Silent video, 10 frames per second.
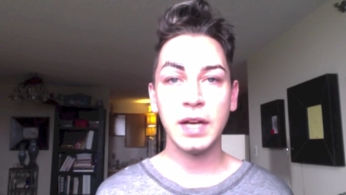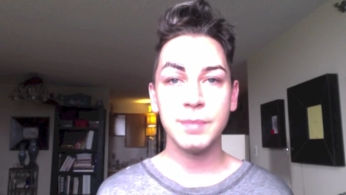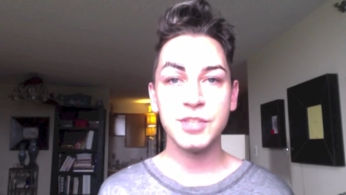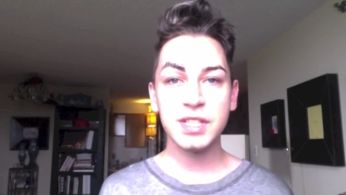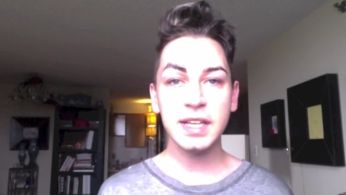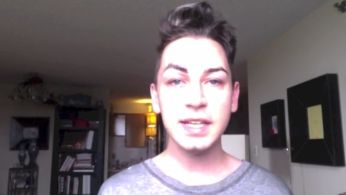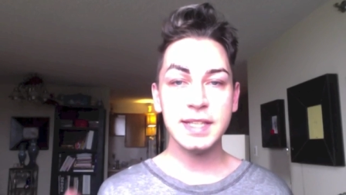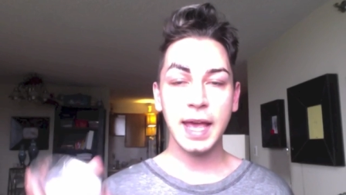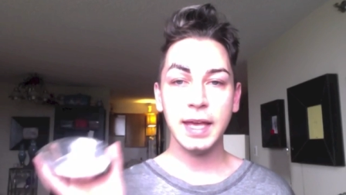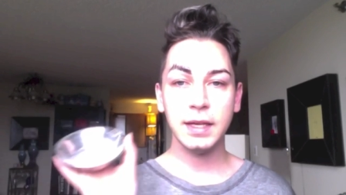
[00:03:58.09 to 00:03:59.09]
I'm just going to
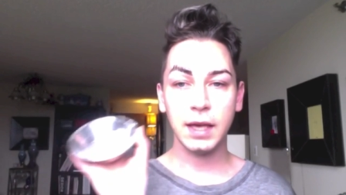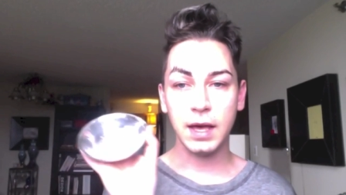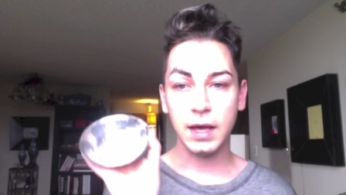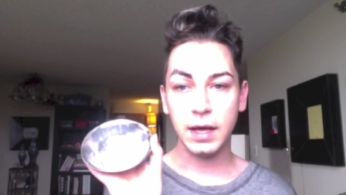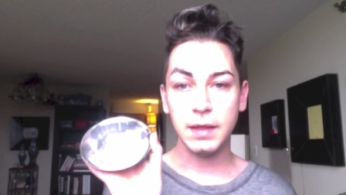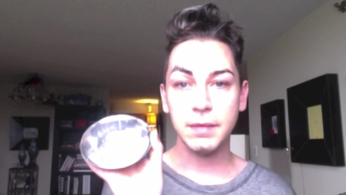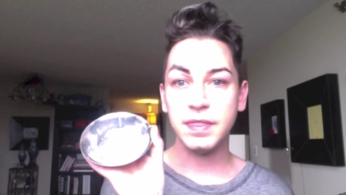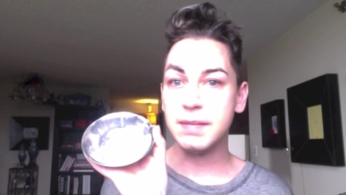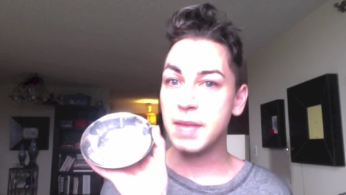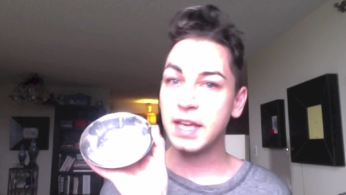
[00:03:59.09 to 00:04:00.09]
take
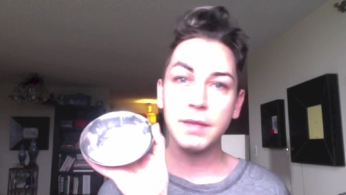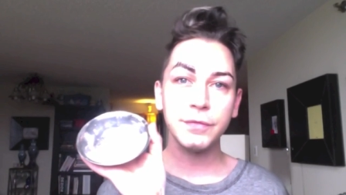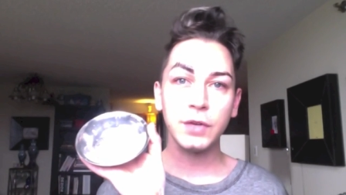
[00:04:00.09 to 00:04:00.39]
the Makeup